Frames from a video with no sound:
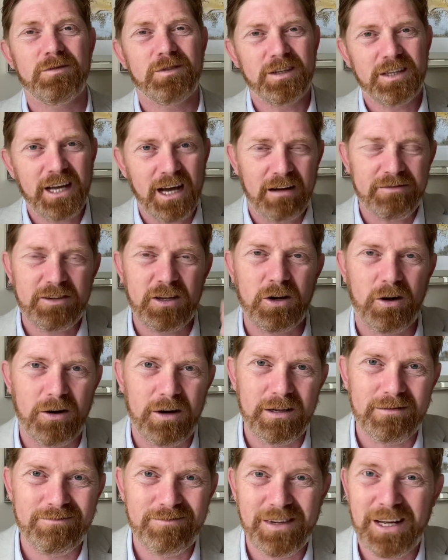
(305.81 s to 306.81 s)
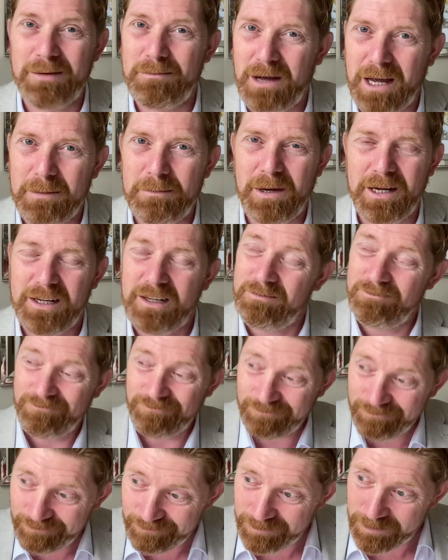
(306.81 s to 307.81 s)
you have to earn it, in my opinion.
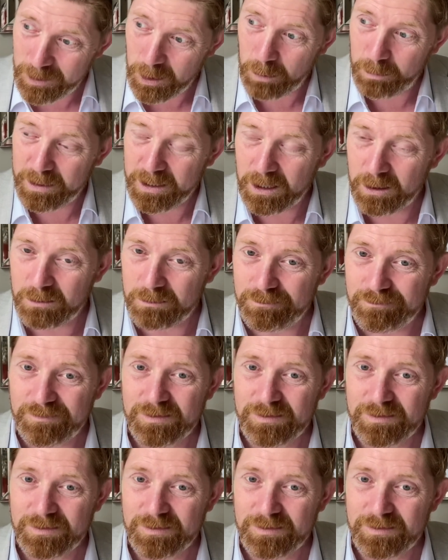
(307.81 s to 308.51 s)
There we go.